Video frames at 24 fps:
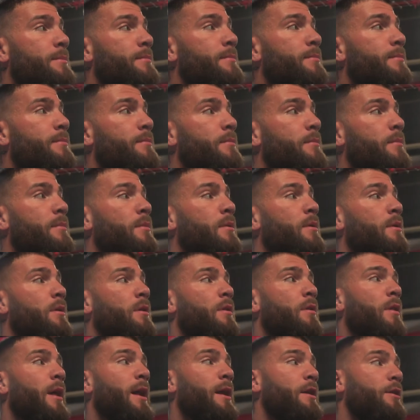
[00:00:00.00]

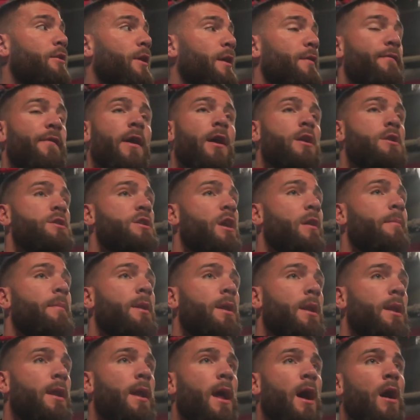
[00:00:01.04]
A lot of great fighters coming
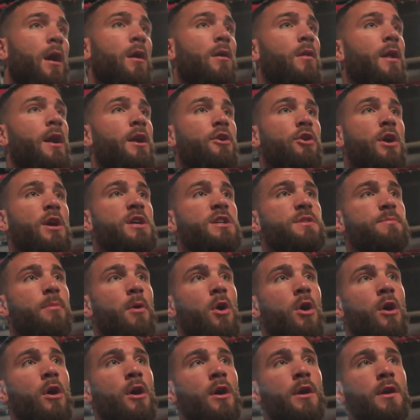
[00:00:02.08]
in and out, a lot of great
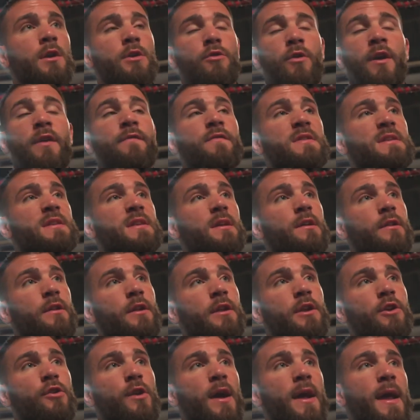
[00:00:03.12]
sparring, great
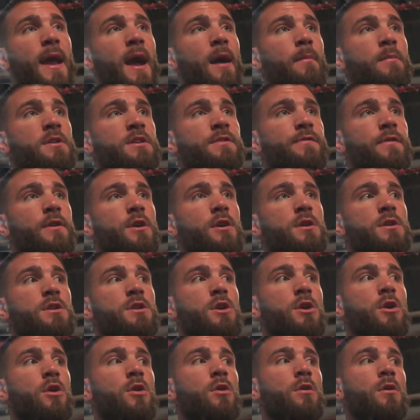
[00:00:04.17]
facility, great atmosphere.
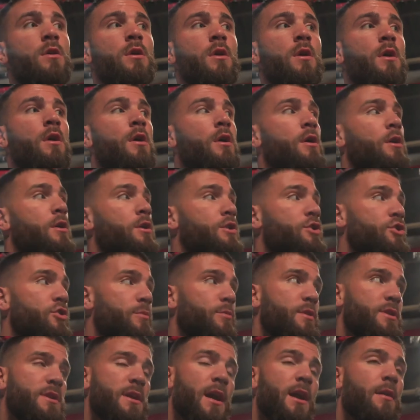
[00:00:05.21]
So
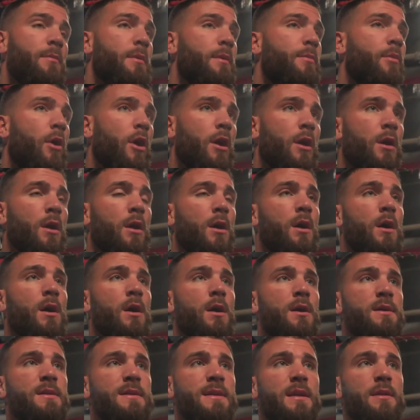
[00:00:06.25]
super excited to be part of
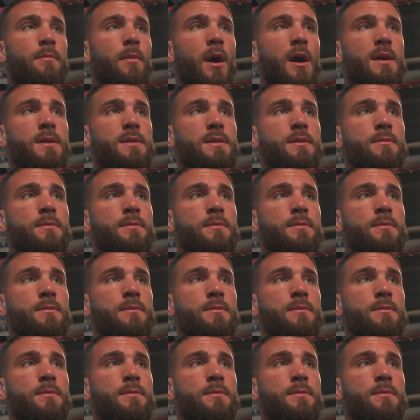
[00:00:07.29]
uh, City Boxing.